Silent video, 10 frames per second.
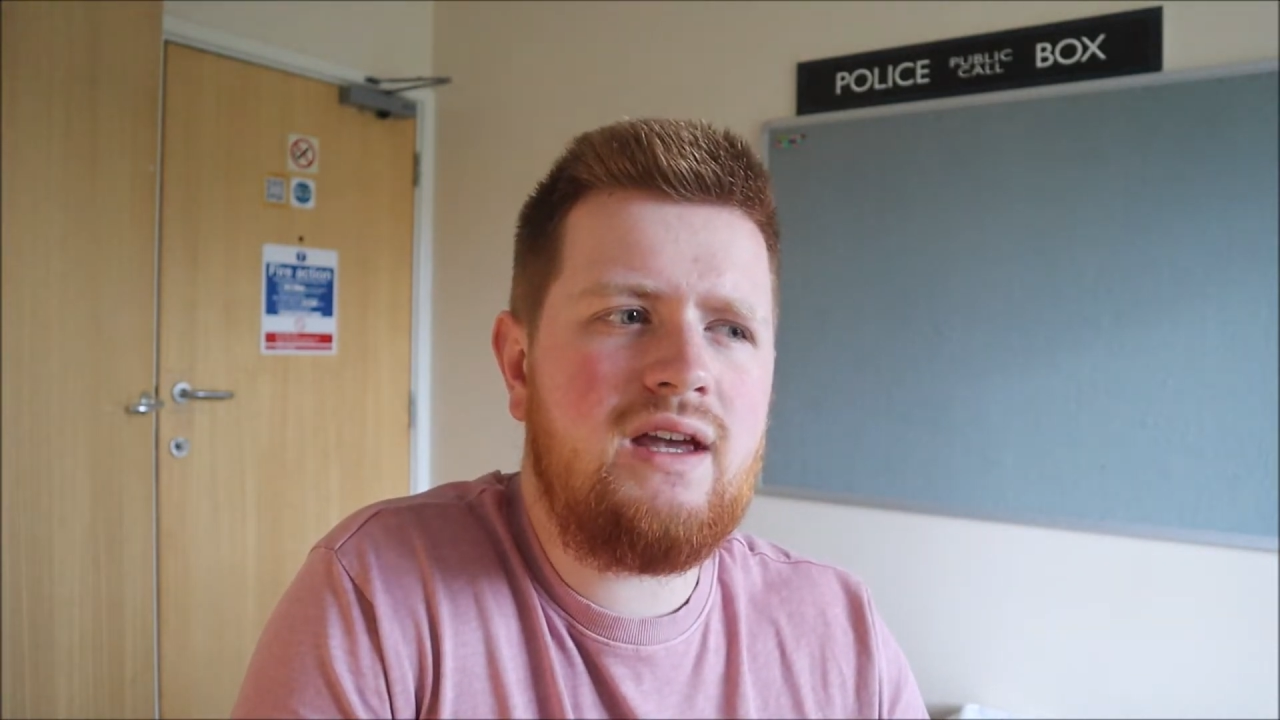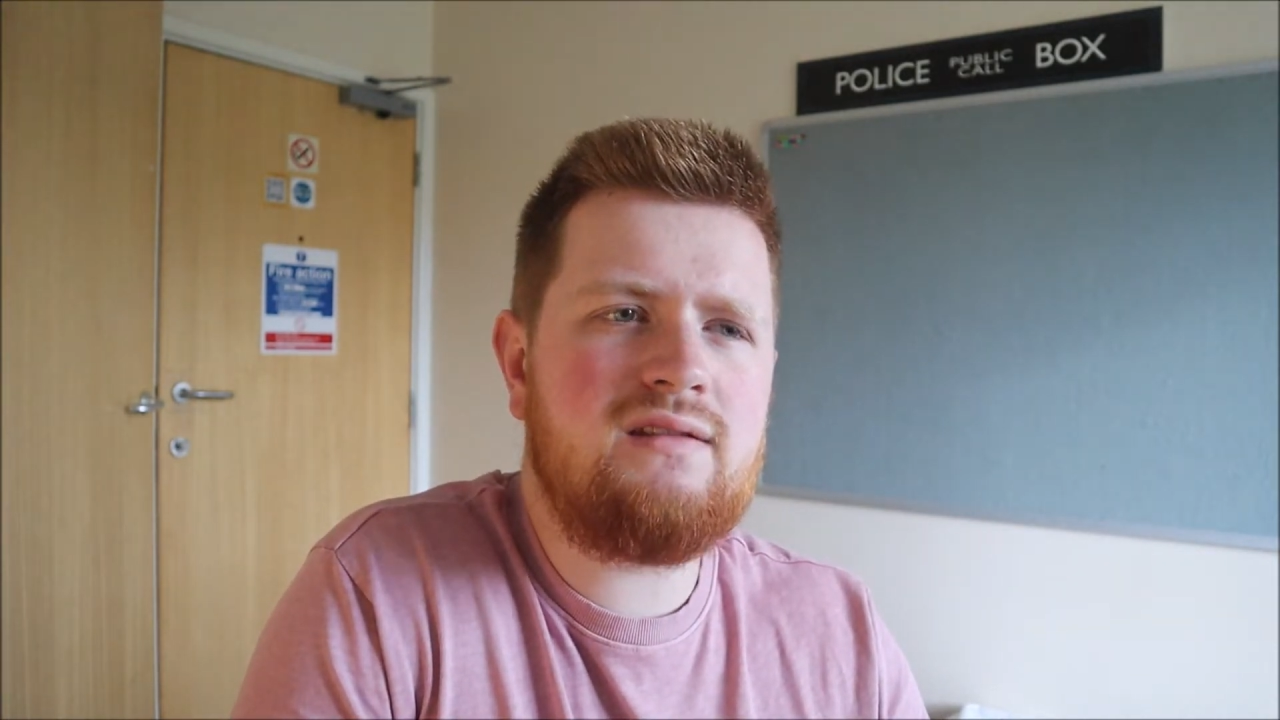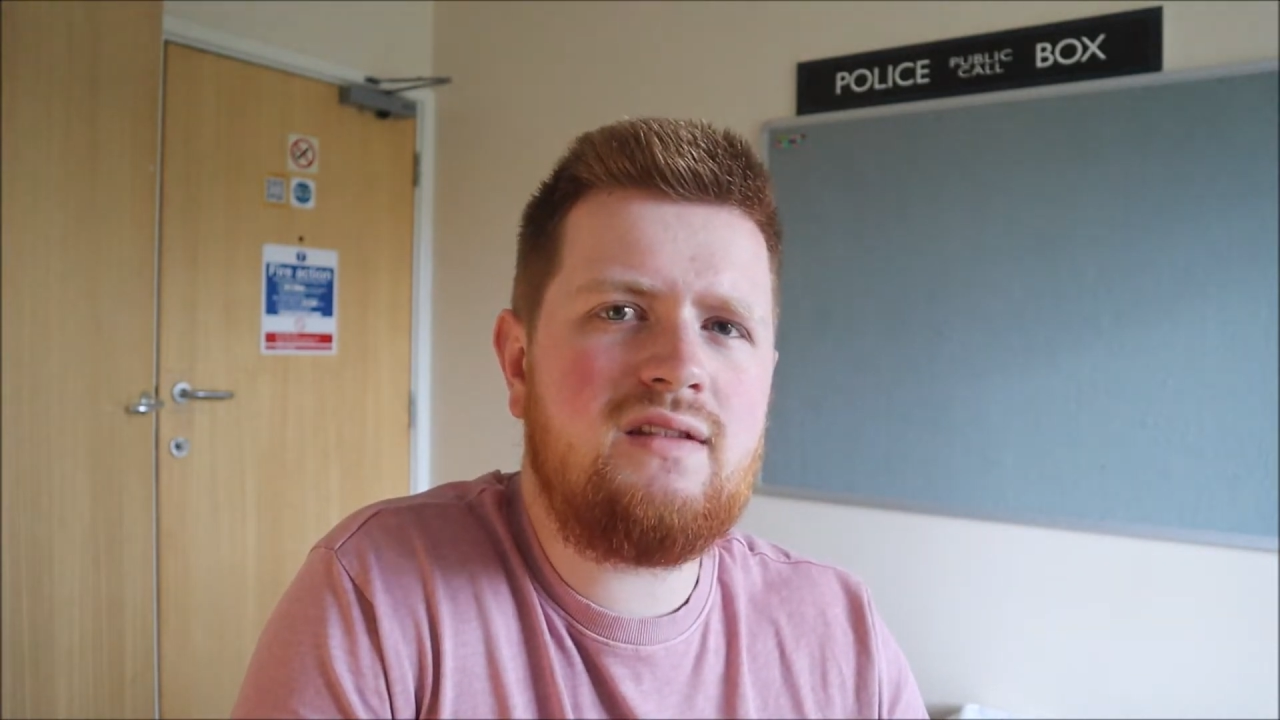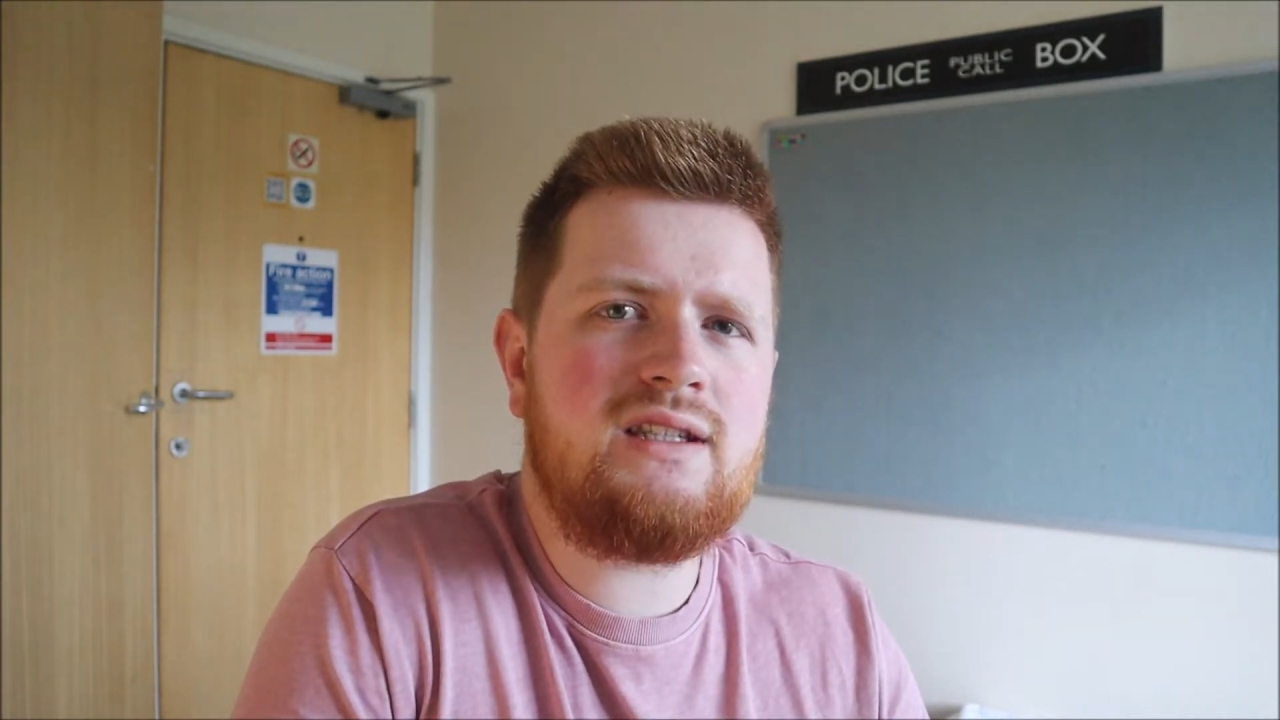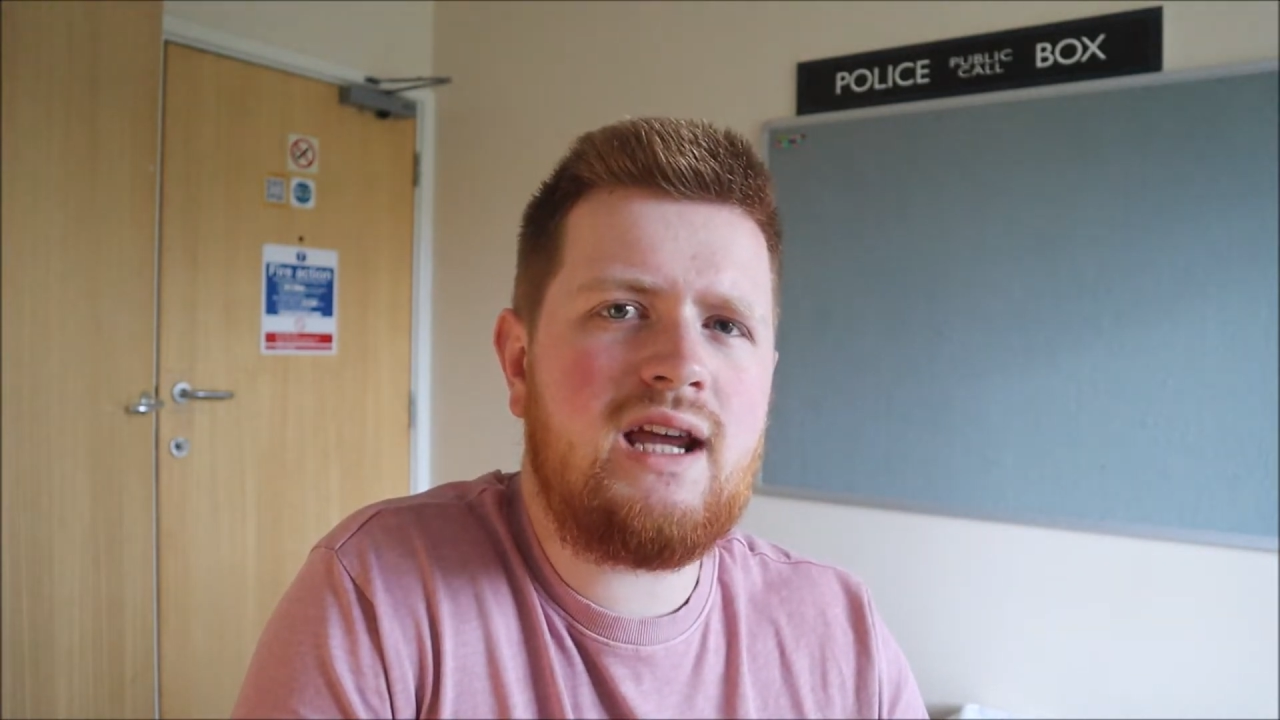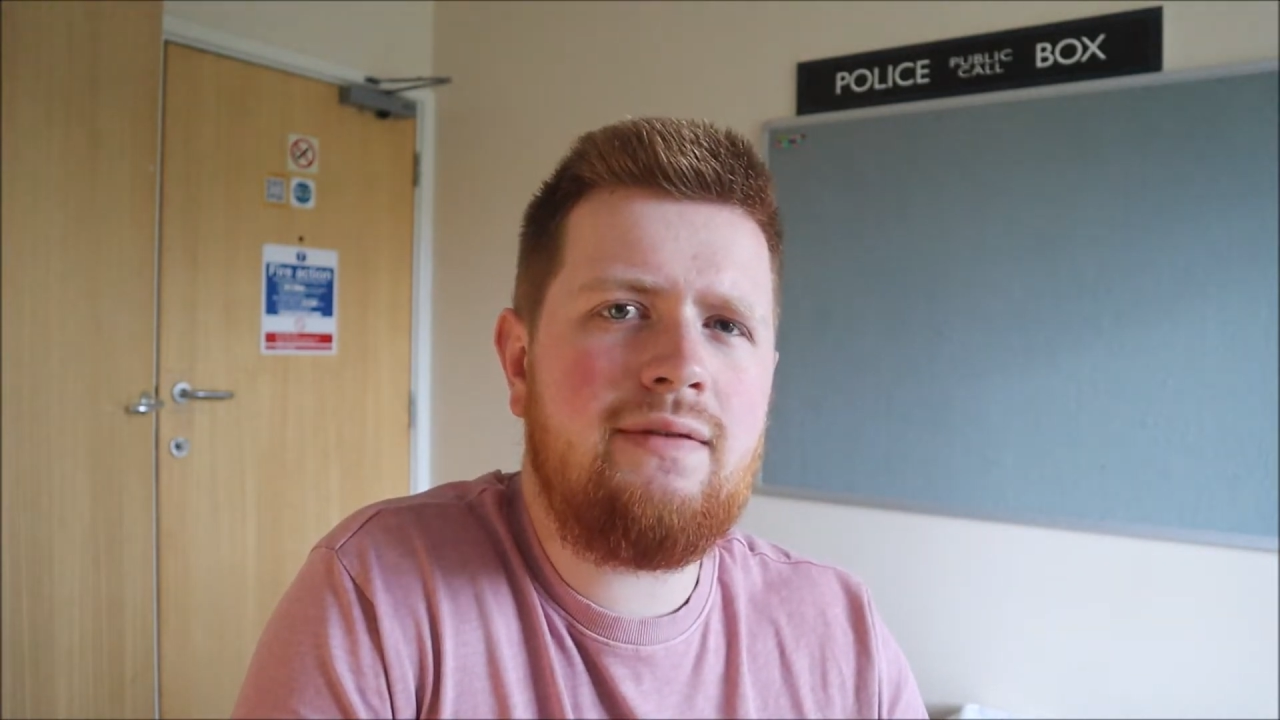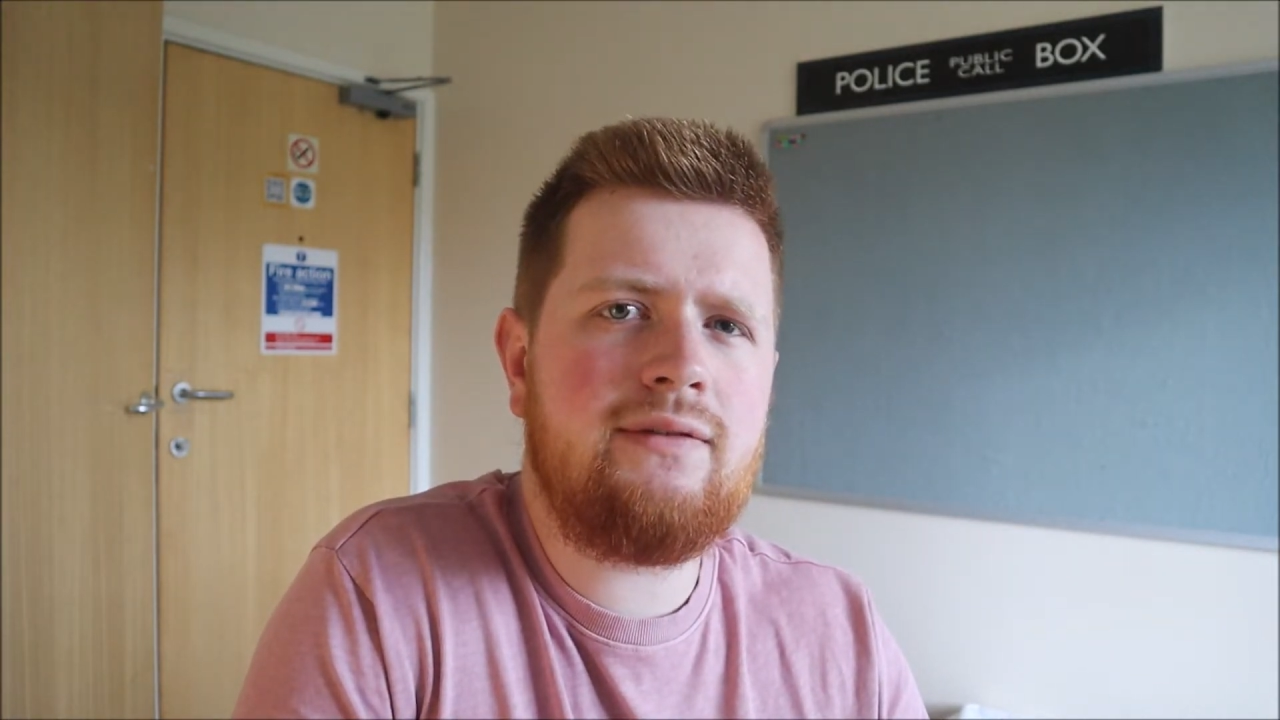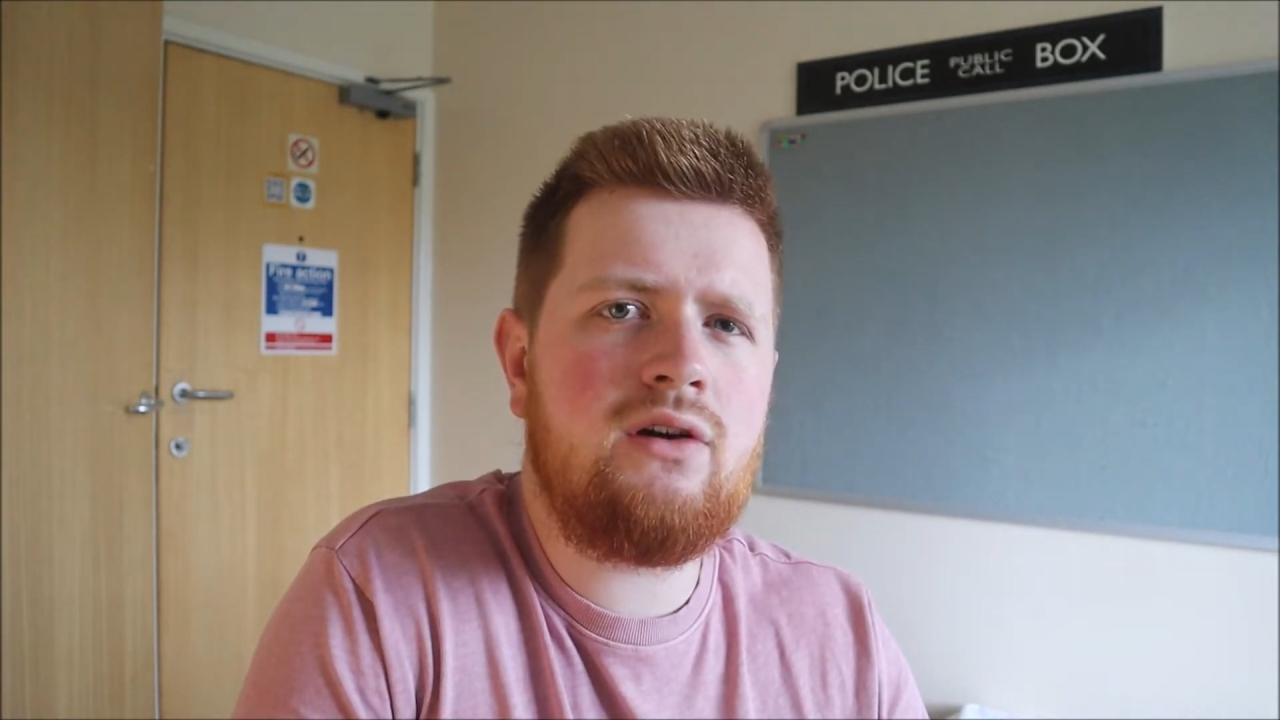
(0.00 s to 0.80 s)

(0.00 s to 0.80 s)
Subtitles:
isn't the 10th